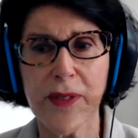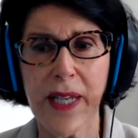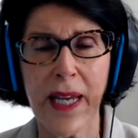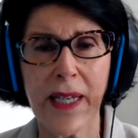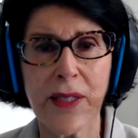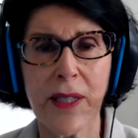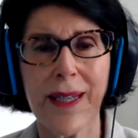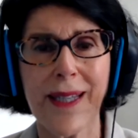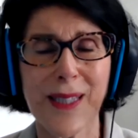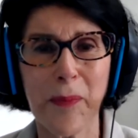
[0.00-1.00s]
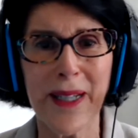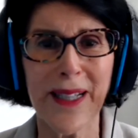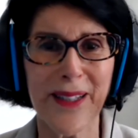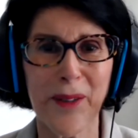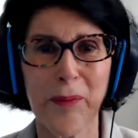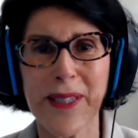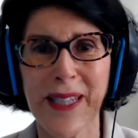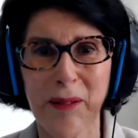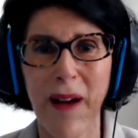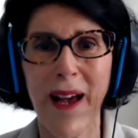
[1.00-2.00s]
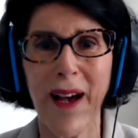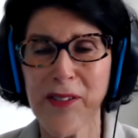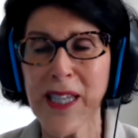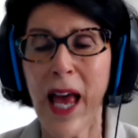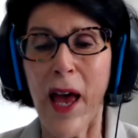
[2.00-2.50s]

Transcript: days. It's been a little busy in my office,